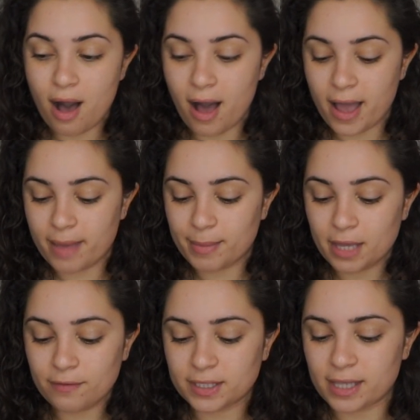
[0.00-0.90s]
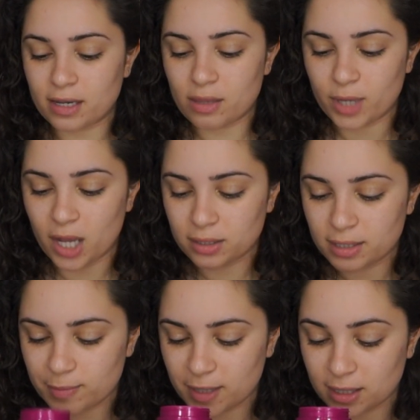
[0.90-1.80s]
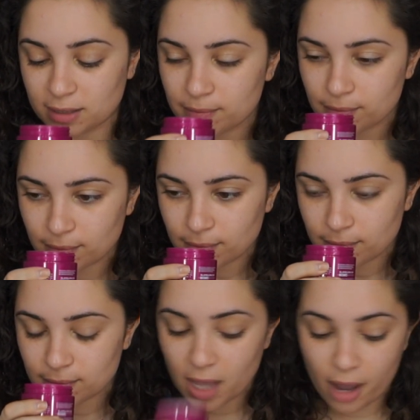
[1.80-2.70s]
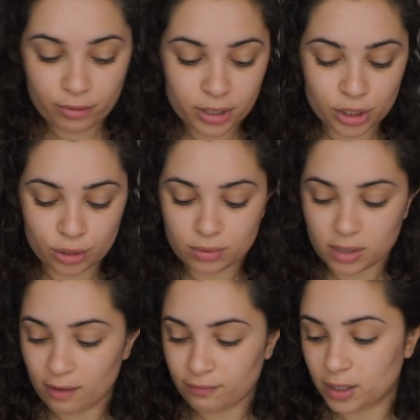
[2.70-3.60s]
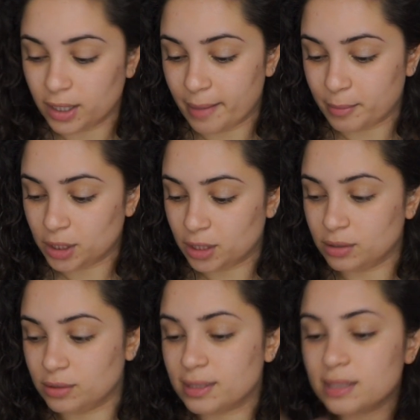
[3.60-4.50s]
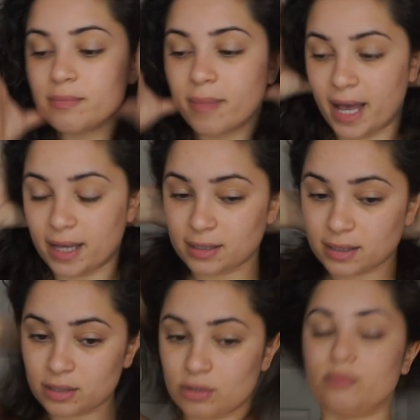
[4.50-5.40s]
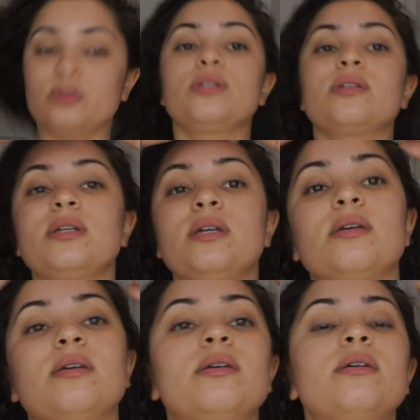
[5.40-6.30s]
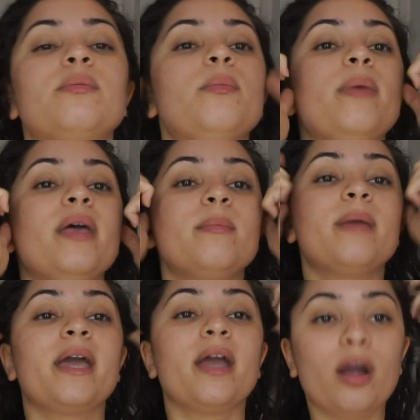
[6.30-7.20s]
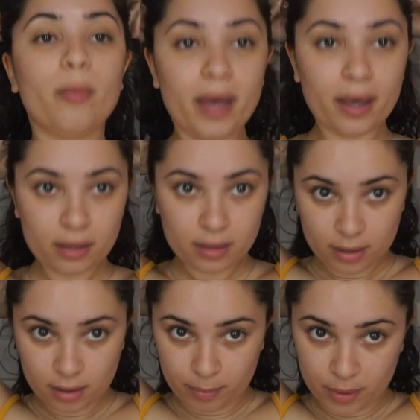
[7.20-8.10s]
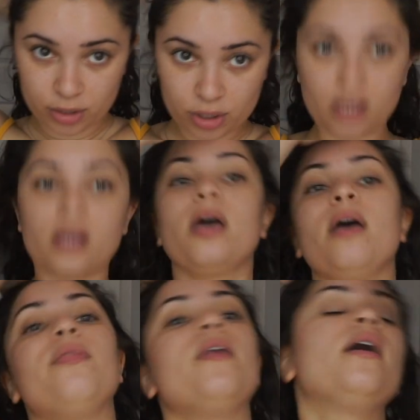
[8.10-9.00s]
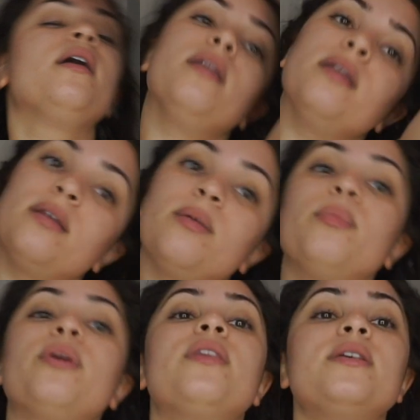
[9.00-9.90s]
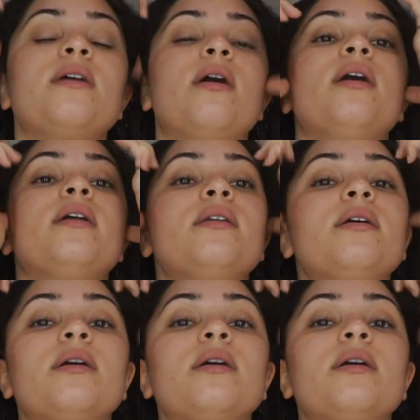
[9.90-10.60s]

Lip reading: I am kind of excited that we got this because I really do love GlamGlow's masks. I'm just gonna pin my hair back and pinch it and then put this on.